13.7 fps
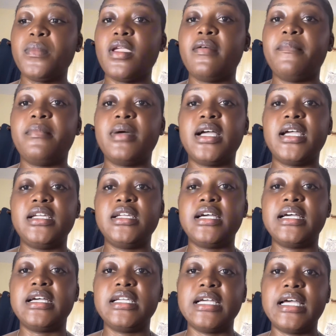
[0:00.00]
My
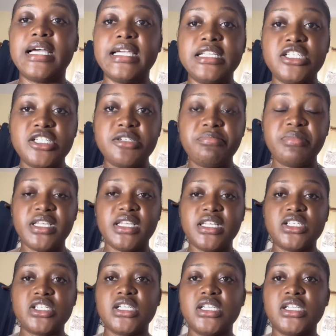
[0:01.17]
I G page